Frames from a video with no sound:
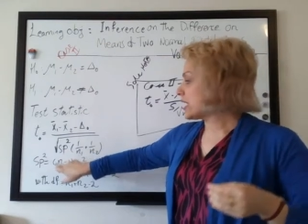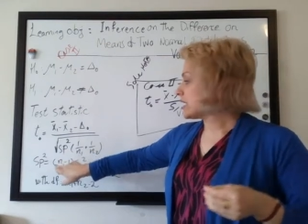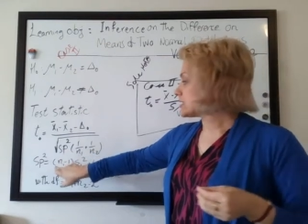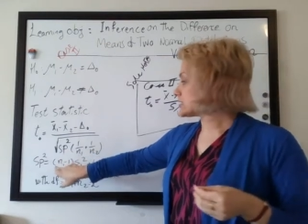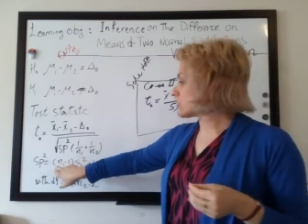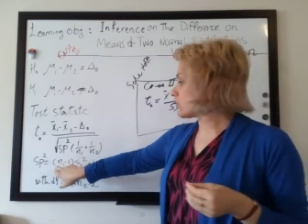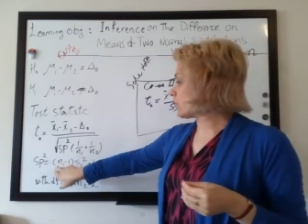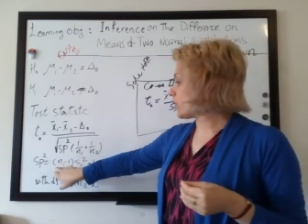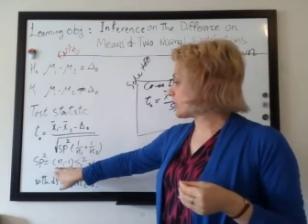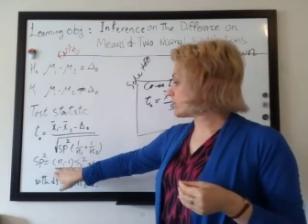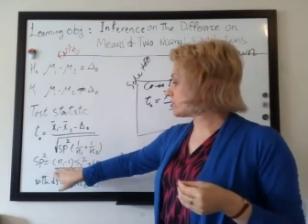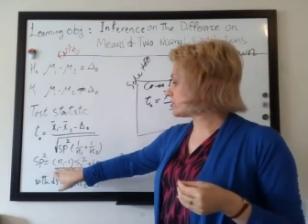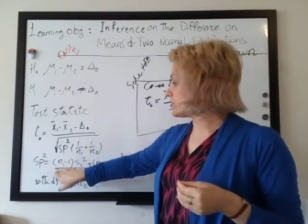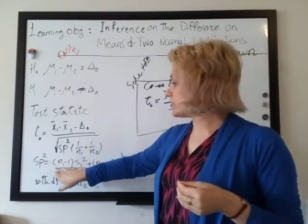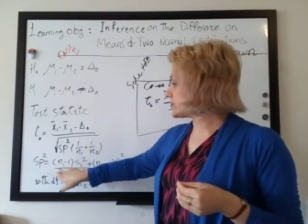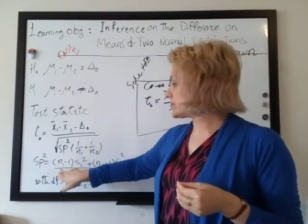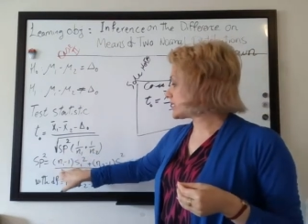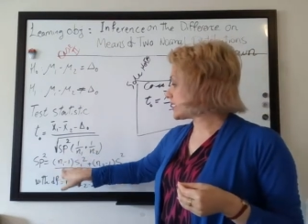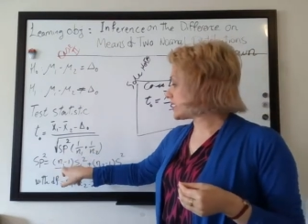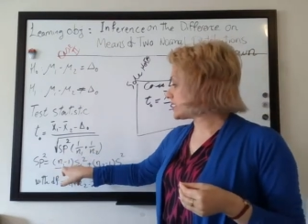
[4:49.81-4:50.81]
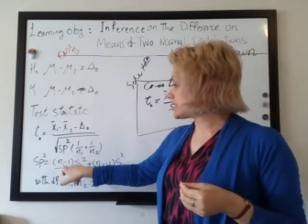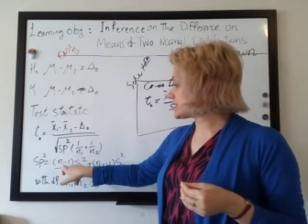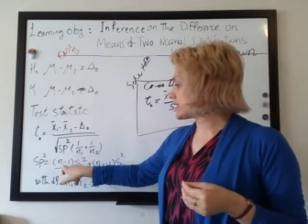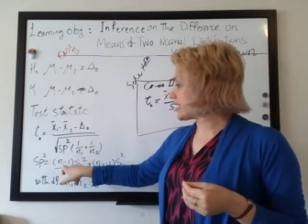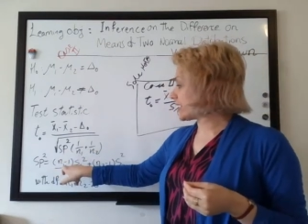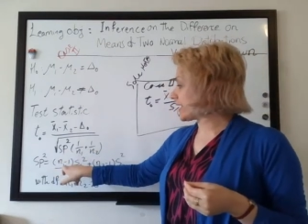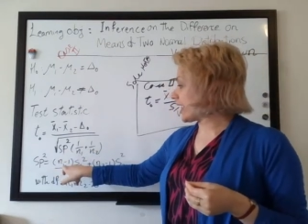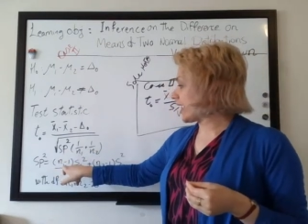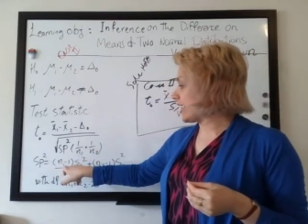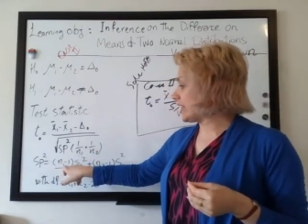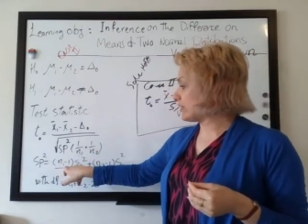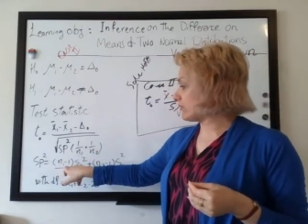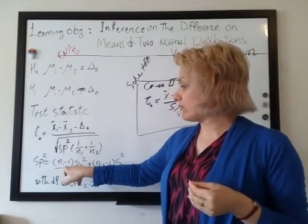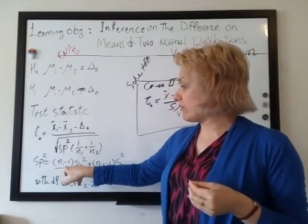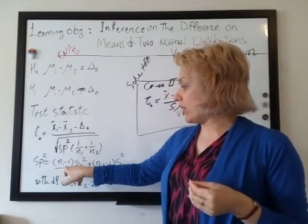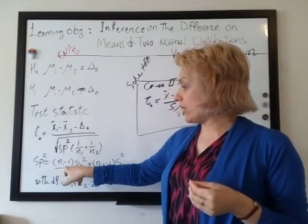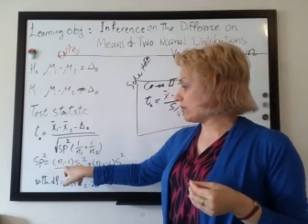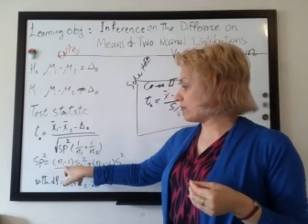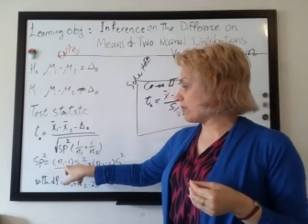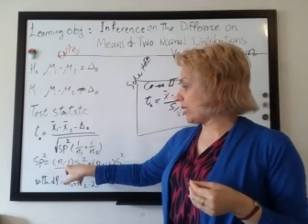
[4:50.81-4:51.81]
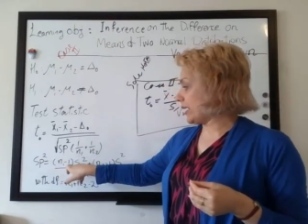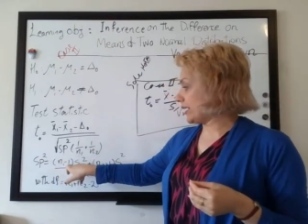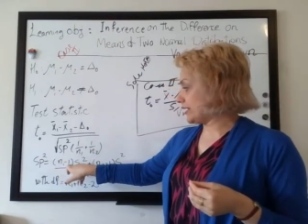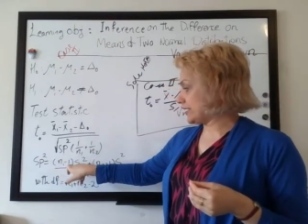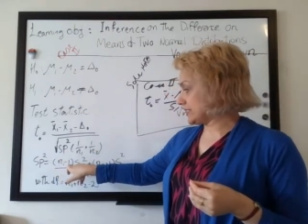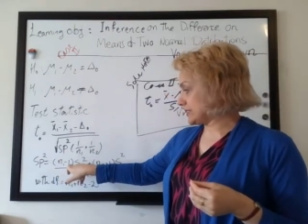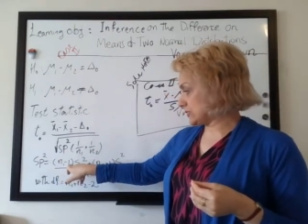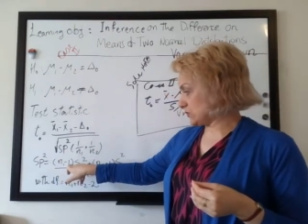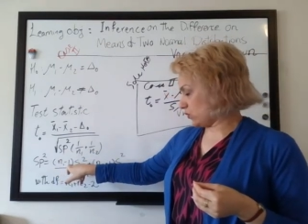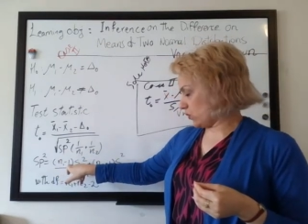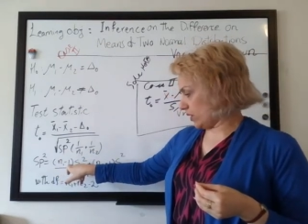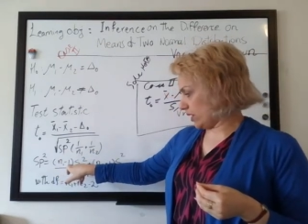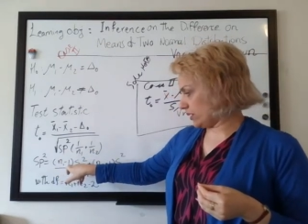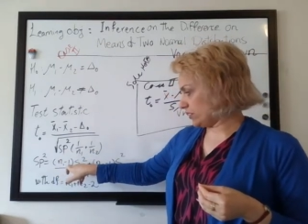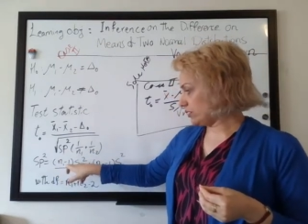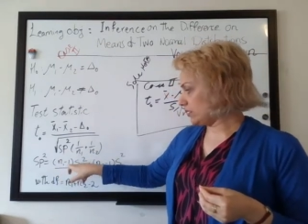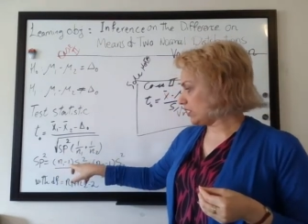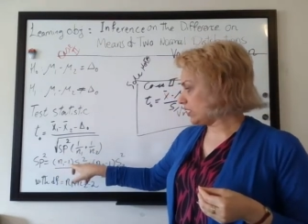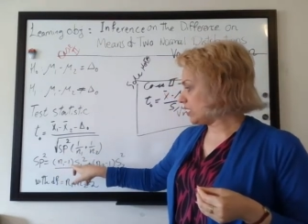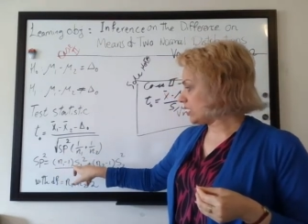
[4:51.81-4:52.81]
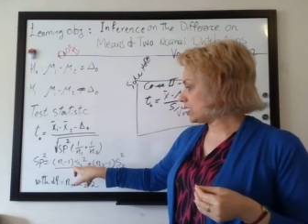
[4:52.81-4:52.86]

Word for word: So what we would say is like n1 minus 1